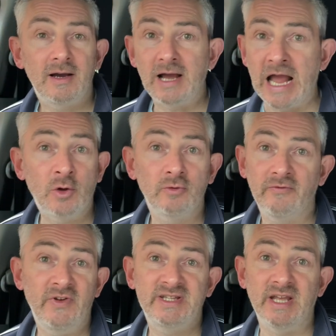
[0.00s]
I couldn't
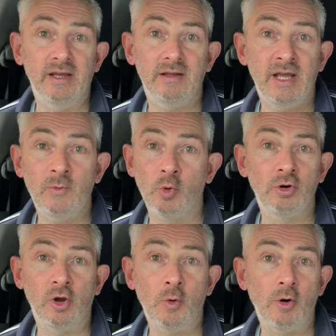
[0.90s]
fit it. It
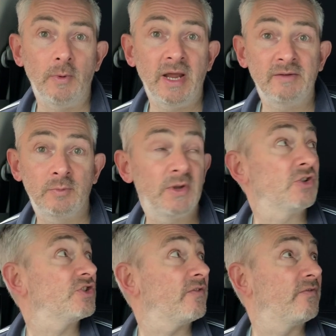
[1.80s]
wouldn't go up. It,
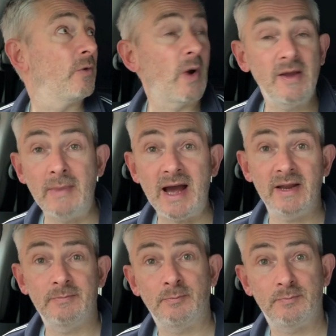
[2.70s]
because of the way
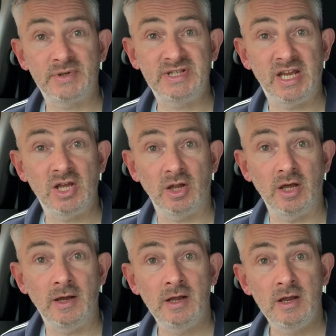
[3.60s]
my
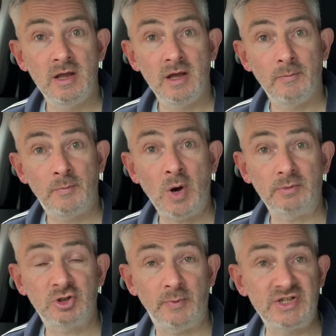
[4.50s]
particular
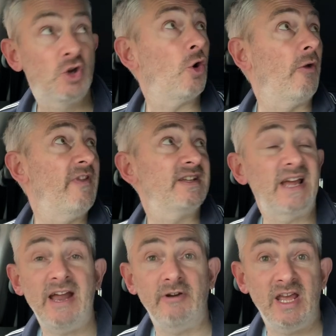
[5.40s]
pop top is cut in this
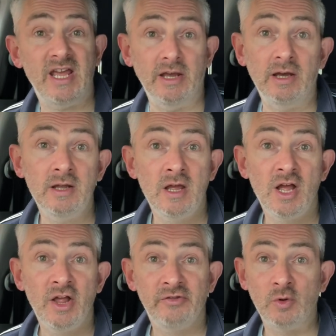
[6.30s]
area here,
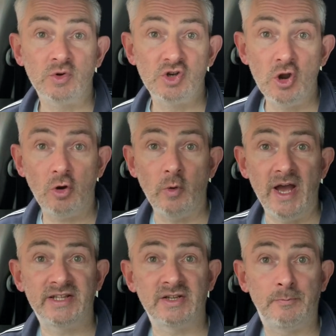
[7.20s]
there was
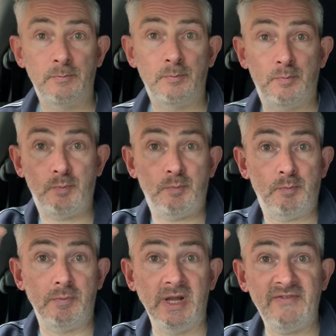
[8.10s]
nowhere to
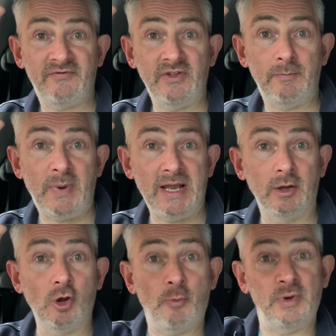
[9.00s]
lift the
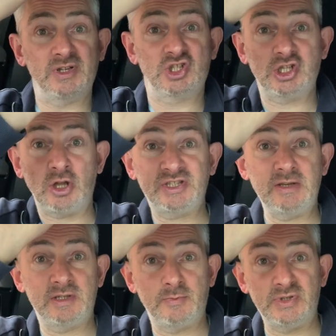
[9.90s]
panel up and slot it
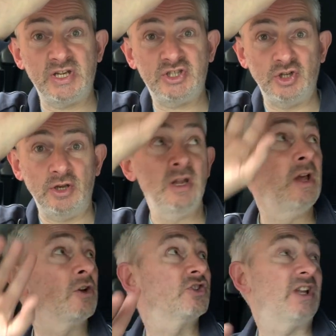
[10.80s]
into position
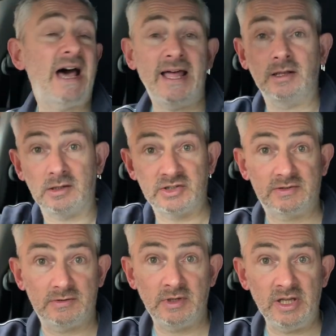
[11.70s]
because of the
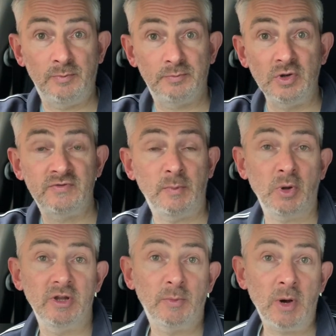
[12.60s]
handles that you use for
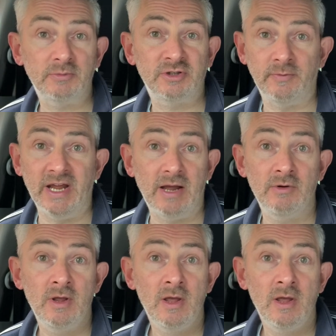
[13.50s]
pulling the pop top down.